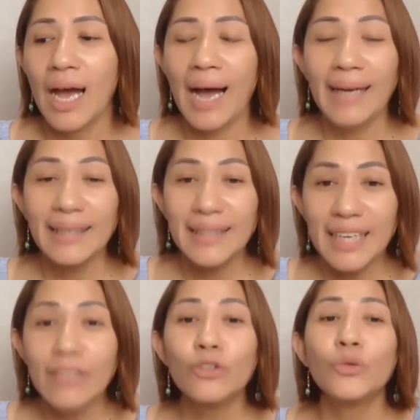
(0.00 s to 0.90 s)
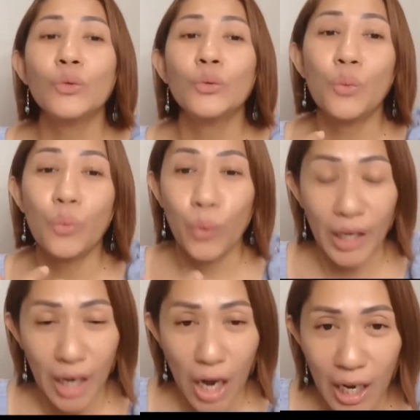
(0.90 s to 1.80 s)
I need to
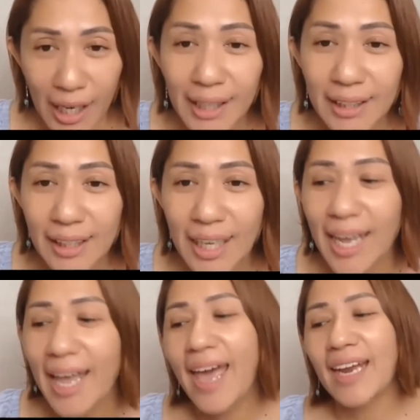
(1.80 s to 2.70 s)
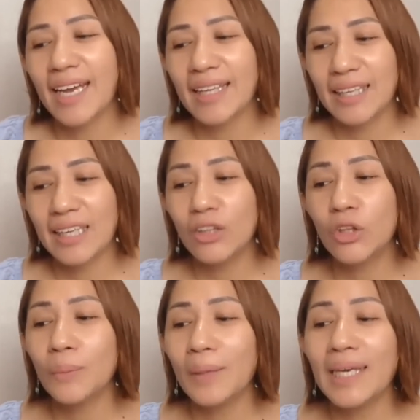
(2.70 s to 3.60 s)
work hard and I need
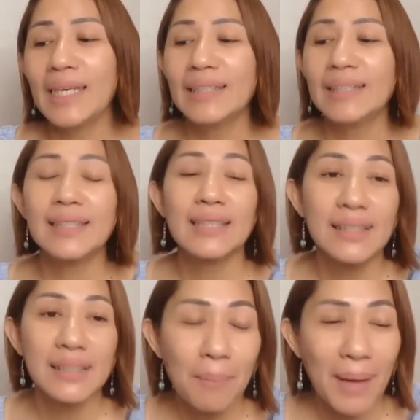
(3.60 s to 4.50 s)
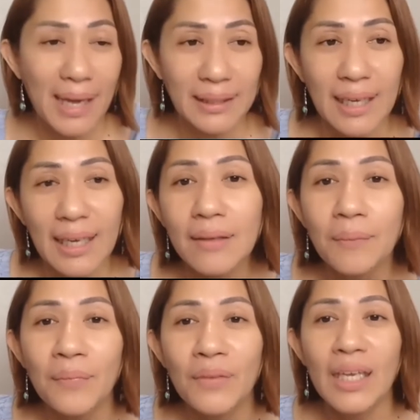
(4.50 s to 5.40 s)
to be systematic
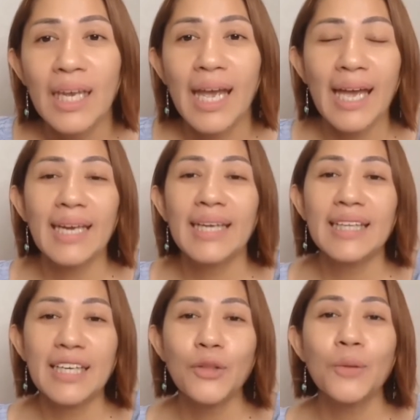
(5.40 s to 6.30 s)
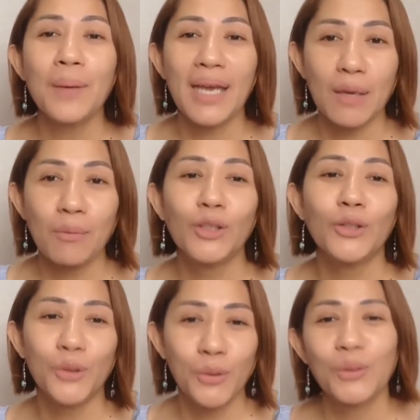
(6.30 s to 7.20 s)
and I need to be able
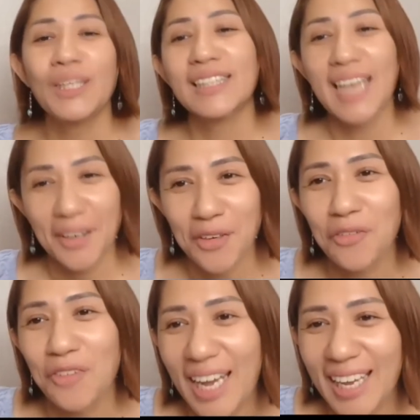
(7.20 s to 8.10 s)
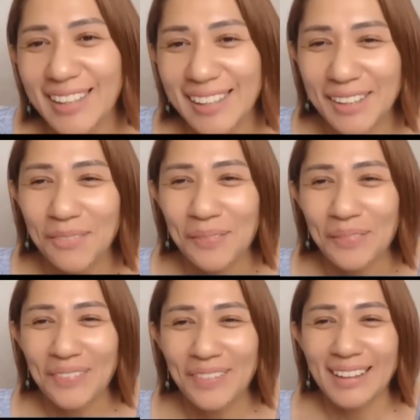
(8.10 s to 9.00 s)
to do the sacrifice.
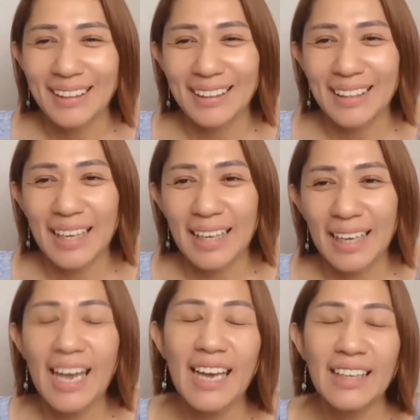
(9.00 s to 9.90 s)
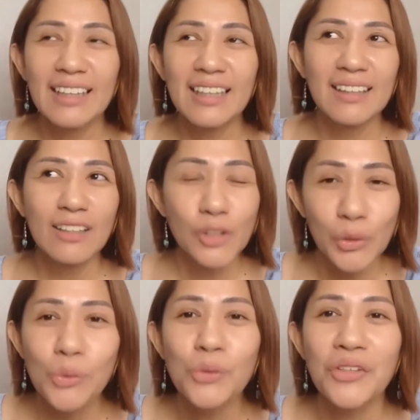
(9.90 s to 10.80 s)
Okay? And the
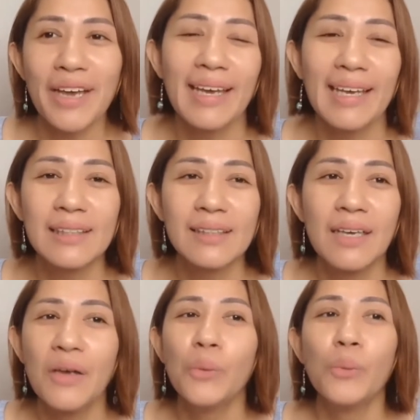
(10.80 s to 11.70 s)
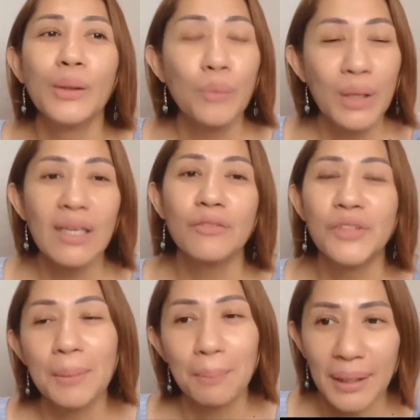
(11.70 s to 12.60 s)
truth is, when we love
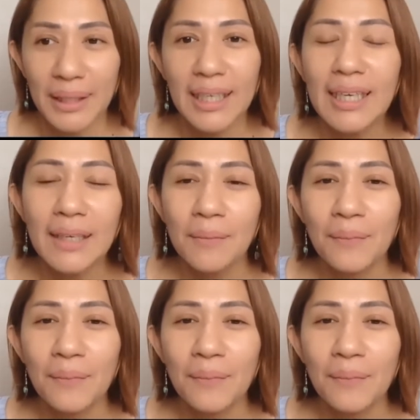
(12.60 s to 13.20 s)
somebody,